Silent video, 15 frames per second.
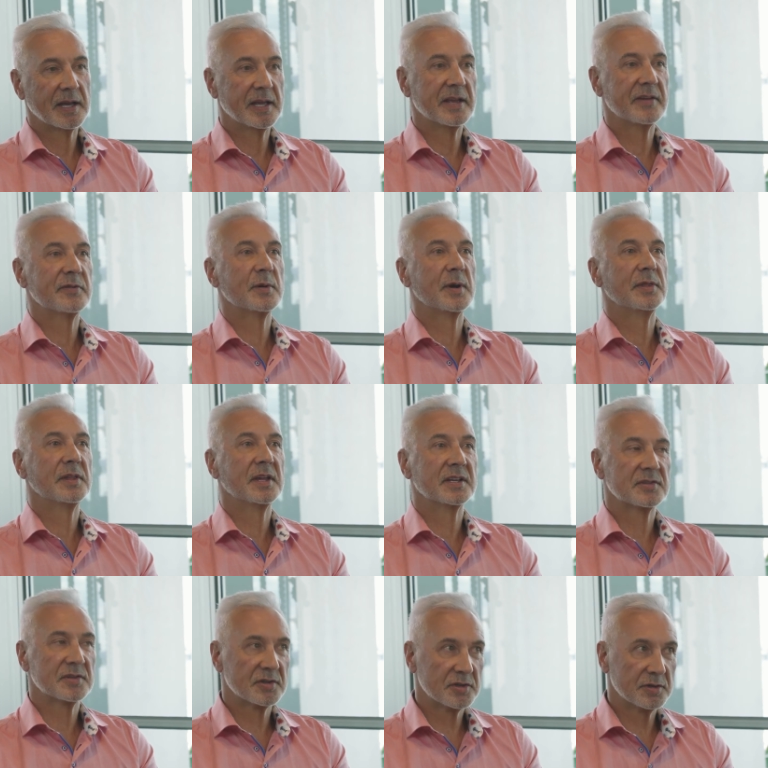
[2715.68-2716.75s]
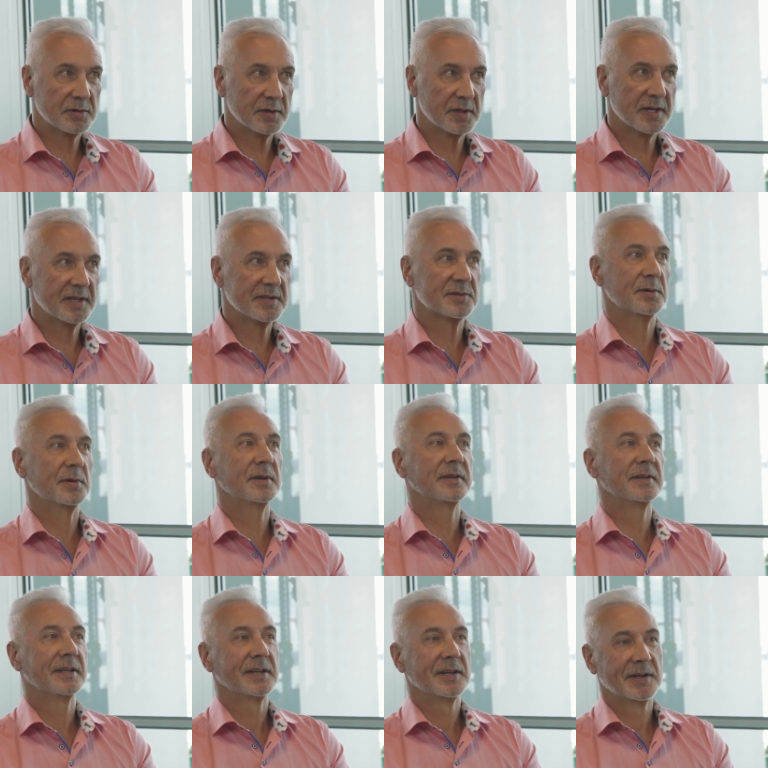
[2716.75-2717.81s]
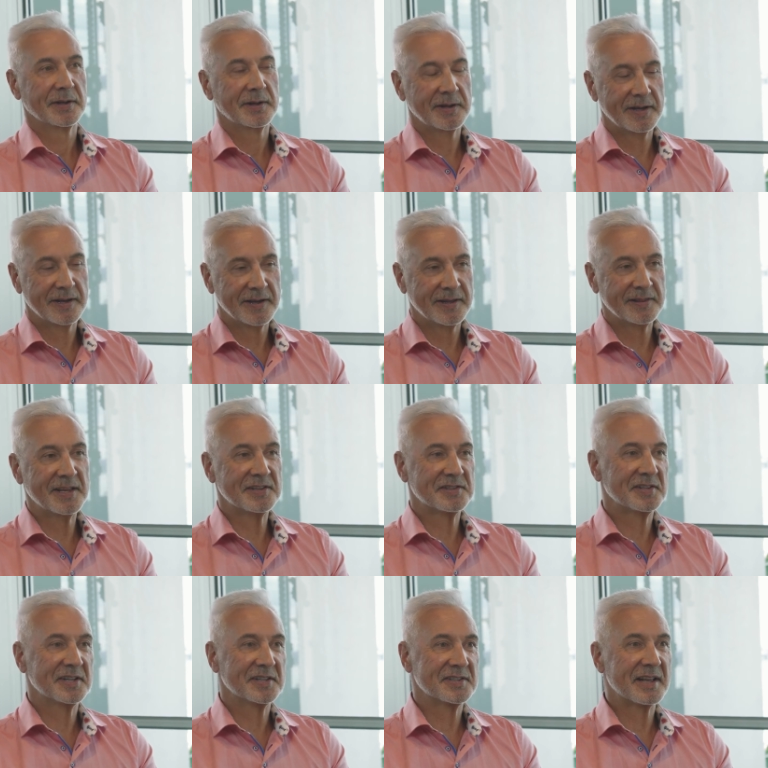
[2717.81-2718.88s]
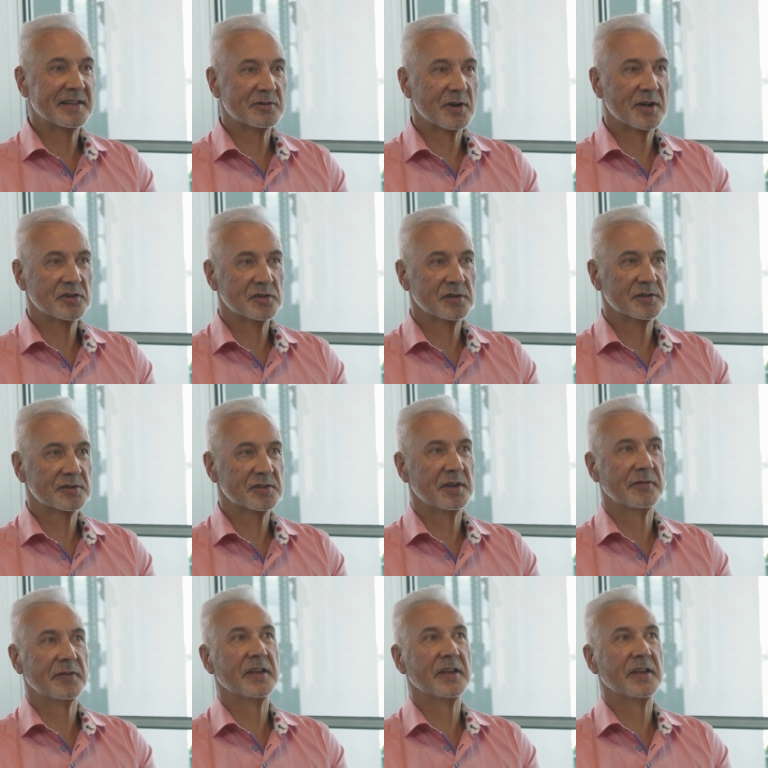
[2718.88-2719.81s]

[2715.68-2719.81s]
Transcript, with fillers: everyone thinks I should do this, or uh, and that's an exaggeration in itself.